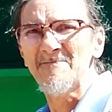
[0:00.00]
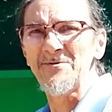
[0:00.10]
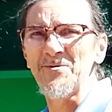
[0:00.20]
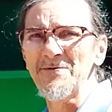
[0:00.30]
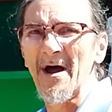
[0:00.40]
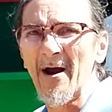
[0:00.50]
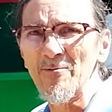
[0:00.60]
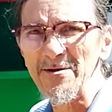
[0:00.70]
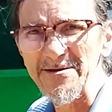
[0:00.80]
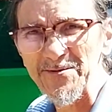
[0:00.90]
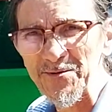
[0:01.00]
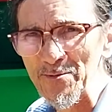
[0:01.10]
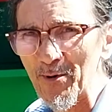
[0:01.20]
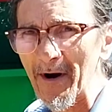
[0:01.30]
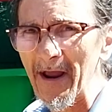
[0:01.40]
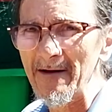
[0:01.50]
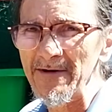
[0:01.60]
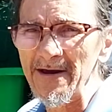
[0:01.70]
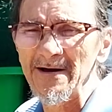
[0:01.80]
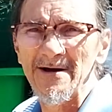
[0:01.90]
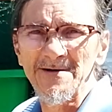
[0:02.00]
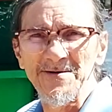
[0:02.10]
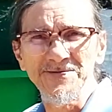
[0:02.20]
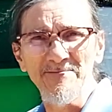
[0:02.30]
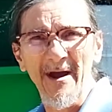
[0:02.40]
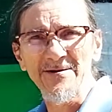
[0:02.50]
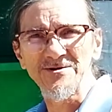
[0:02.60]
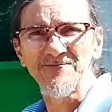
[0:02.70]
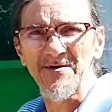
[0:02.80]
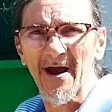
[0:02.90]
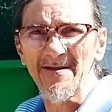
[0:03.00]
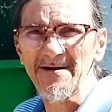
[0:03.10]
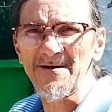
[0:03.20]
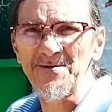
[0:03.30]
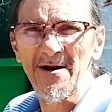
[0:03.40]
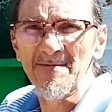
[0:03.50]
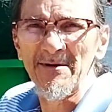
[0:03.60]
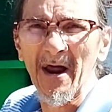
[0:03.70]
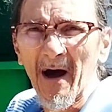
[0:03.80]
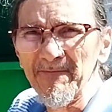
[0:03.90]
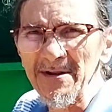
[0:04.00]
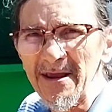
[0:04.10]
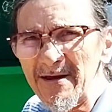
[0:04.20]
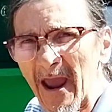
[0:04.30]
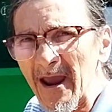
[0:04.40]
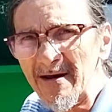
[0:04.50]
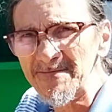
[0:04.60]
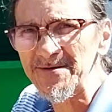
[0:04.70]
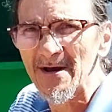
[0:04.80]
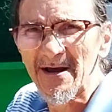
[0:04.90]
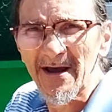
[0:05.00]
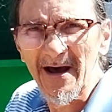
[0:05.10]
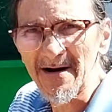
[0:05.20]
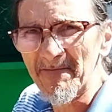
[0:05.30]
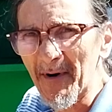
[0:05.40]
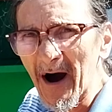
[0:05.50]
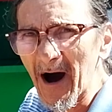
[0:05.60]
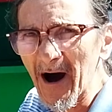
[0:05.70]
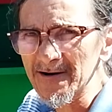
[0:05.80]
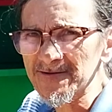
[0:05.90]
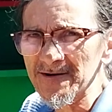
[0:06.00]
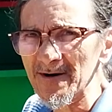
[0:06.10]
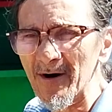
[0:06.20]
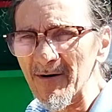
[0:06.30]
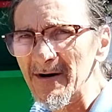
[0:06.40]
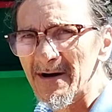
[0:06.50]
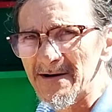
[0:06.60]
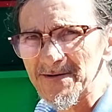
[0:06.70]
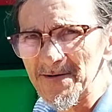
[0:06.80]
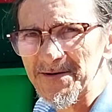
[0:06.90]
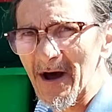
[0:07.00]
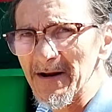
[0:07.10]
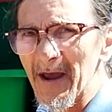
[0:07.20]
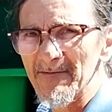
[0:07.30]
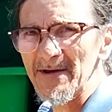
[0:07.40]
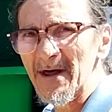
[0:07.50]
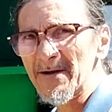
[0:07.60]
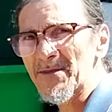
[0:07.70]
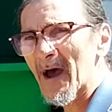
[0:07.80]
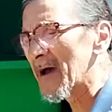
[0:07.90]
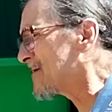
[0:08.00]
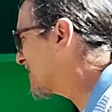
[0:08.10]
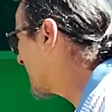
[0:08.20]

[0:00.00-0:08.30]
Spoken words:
but they're not really super heavy. Just imagine if you had like a ton of Monopoly games in a box, So it's kind of heavy like that,